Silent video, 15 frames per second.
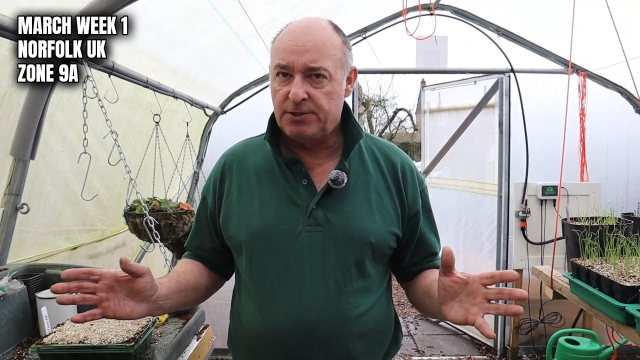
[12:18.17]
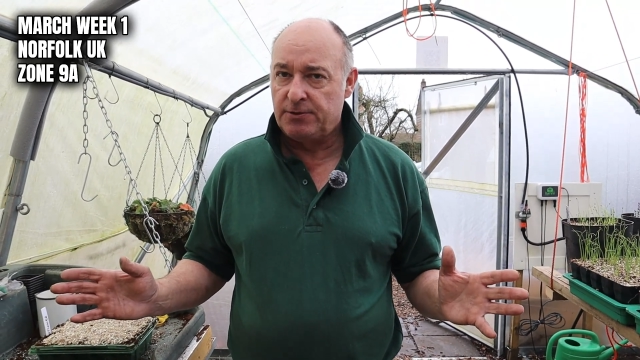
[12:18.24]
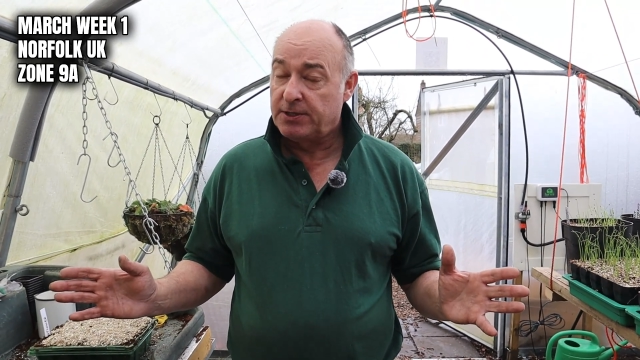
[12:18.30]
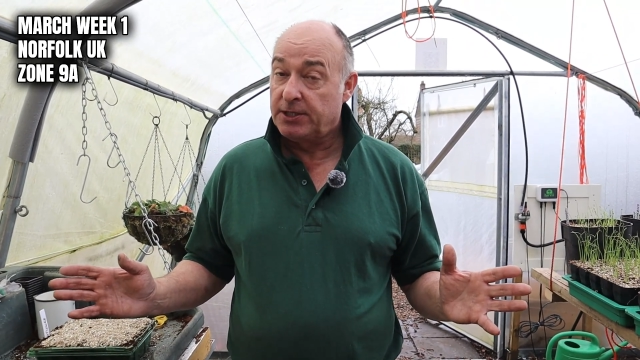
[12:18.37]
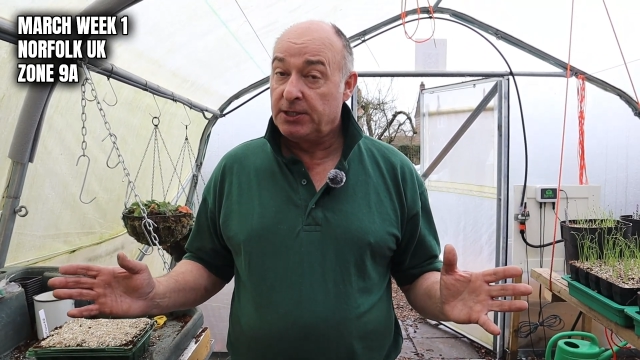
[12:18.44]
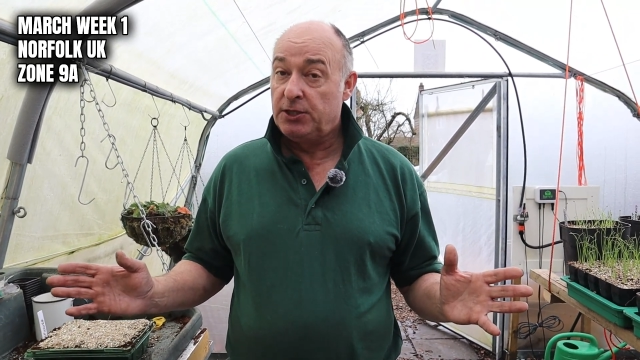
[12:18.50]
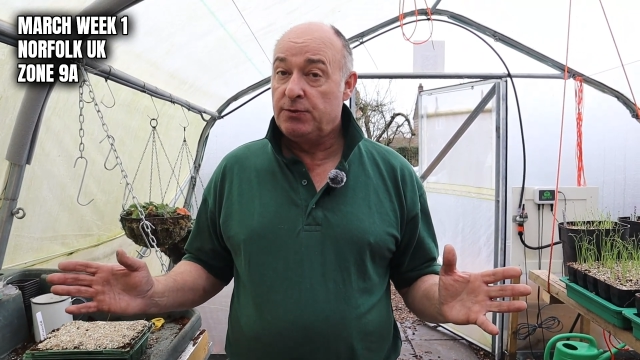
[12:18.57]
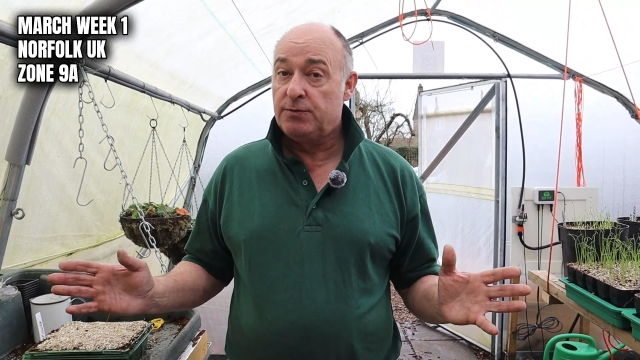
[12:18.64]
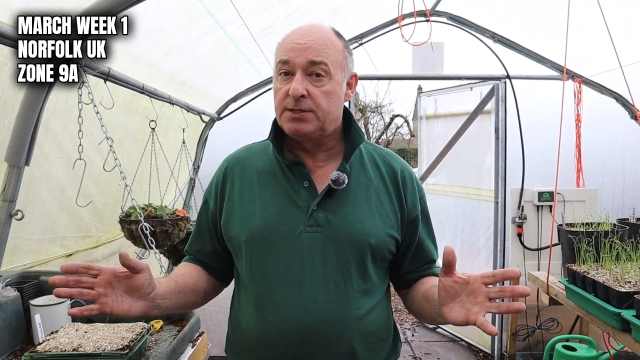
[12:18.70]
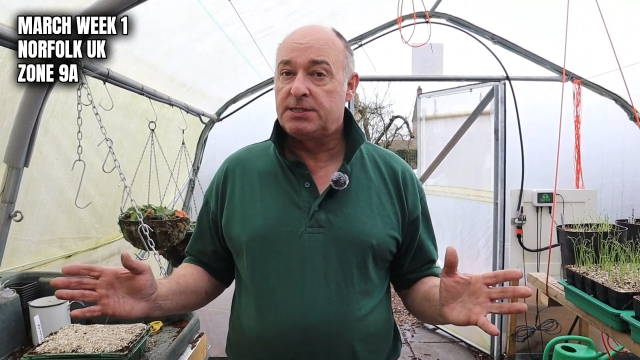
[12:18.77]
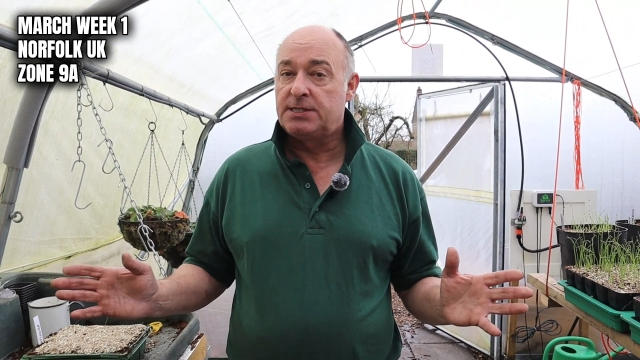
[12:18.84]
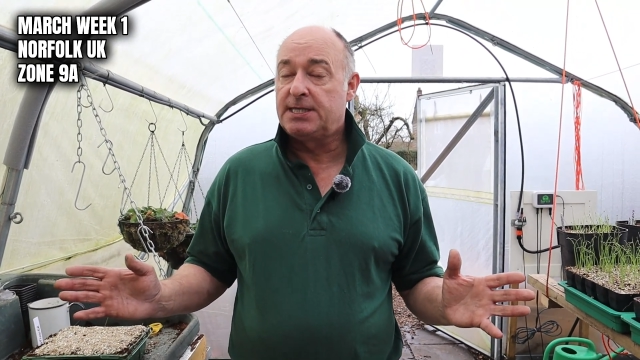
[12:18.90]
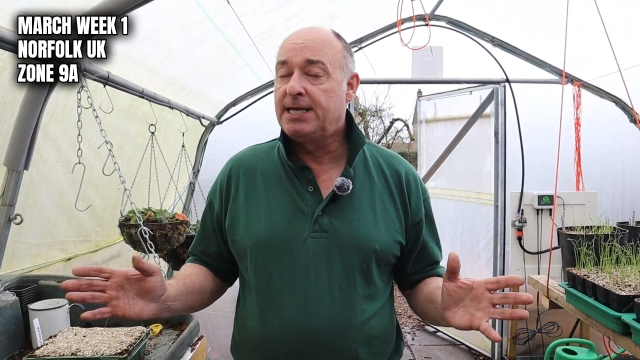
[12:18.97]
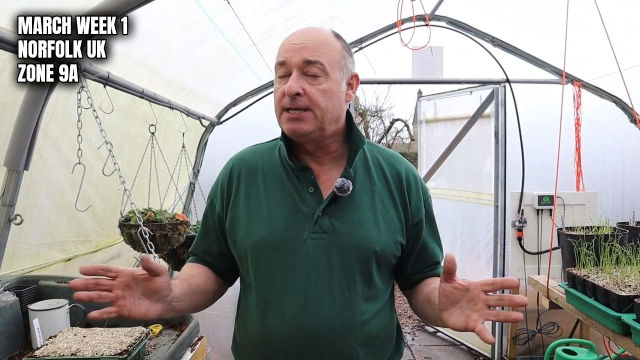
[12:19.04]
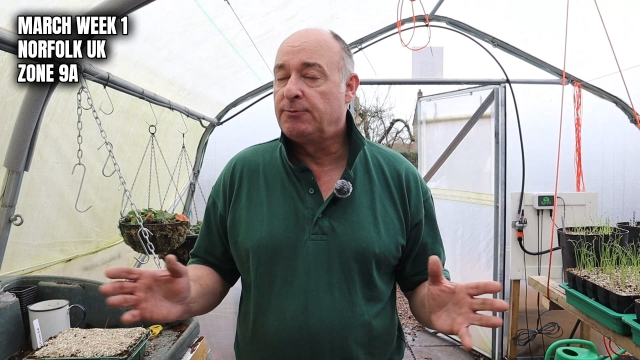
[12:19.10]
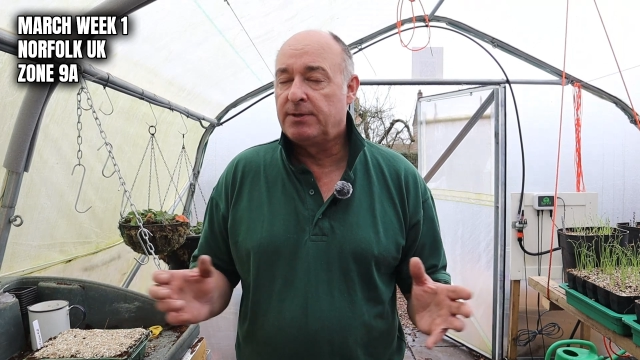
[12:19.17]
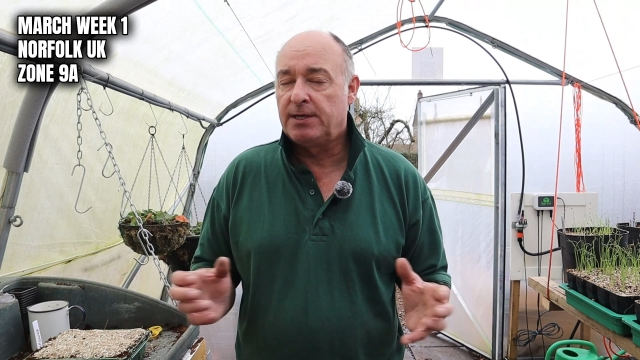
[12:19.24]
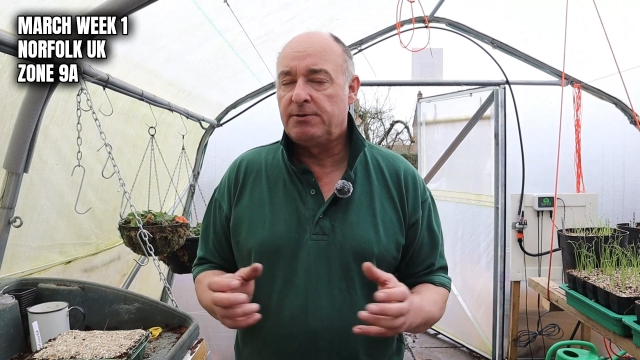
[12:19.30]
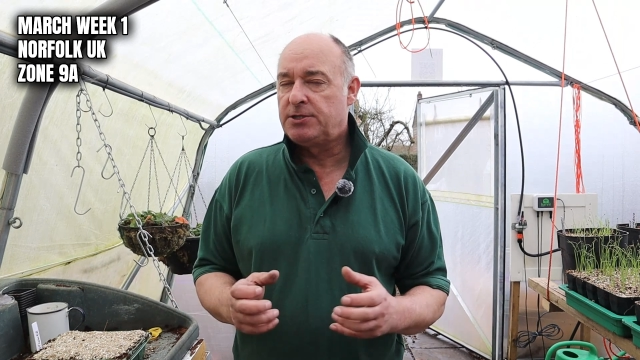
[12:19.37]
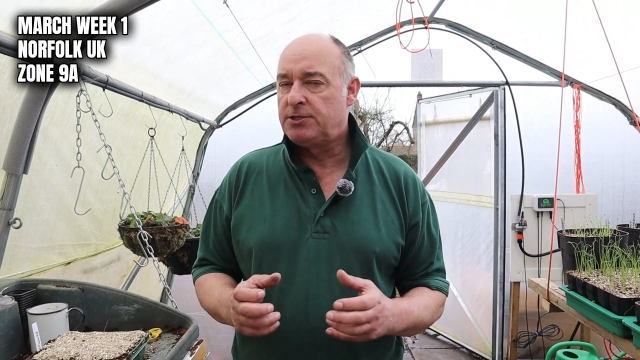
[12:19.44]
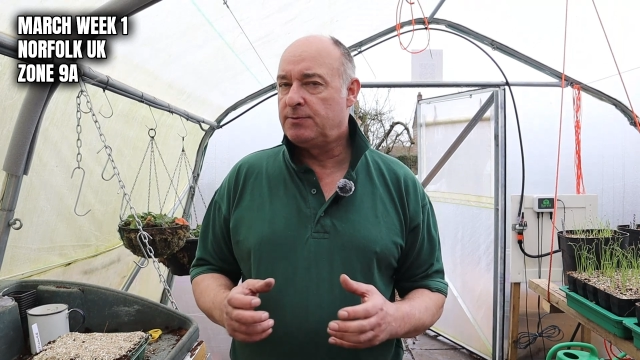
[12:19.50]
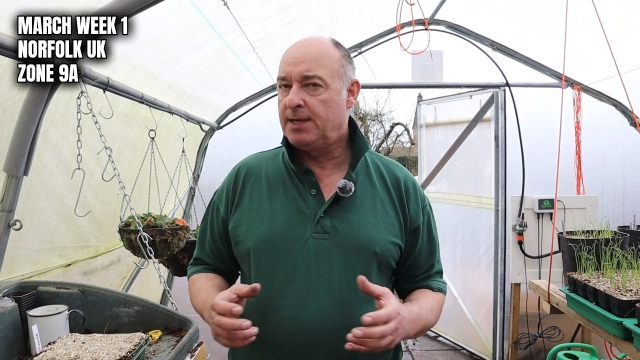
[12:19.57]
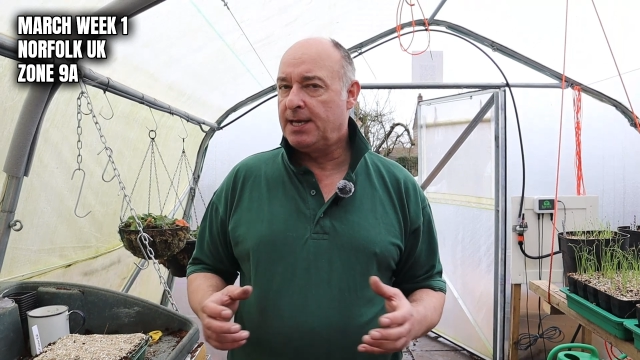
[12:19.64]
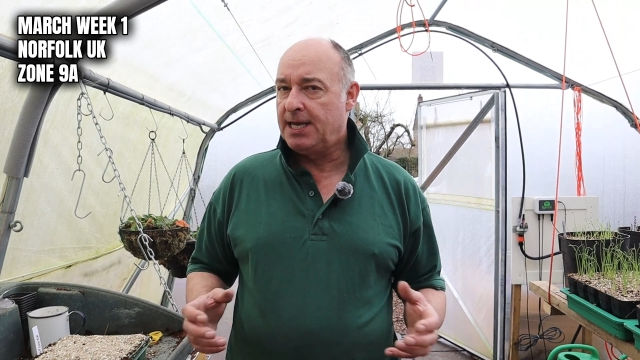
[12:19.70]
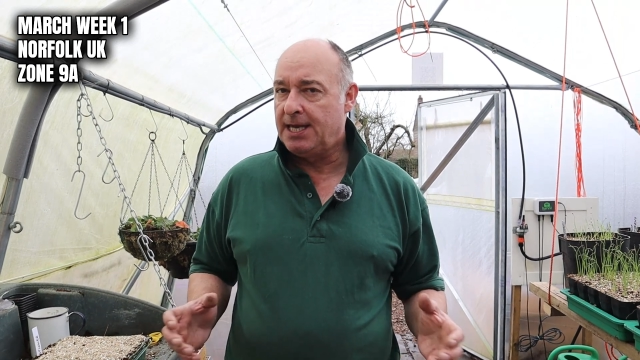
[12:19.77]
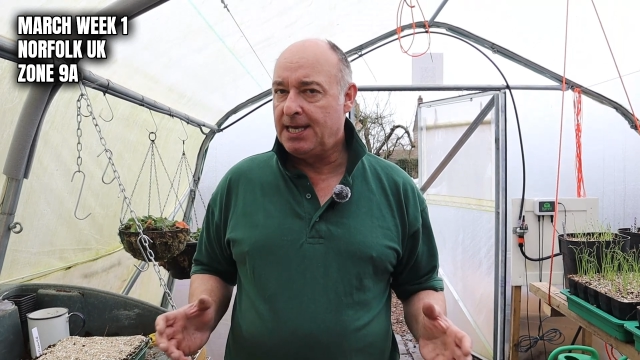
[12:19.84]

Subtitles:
and you can lose seed without you